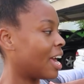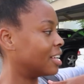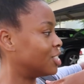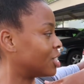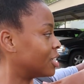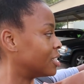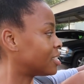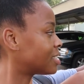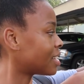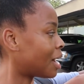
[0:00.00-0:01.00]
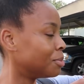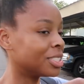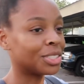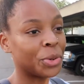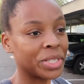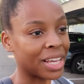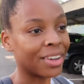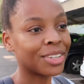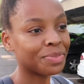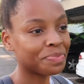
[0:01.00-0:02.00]
and just, I'm just so
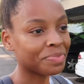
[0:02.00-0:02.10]
excited.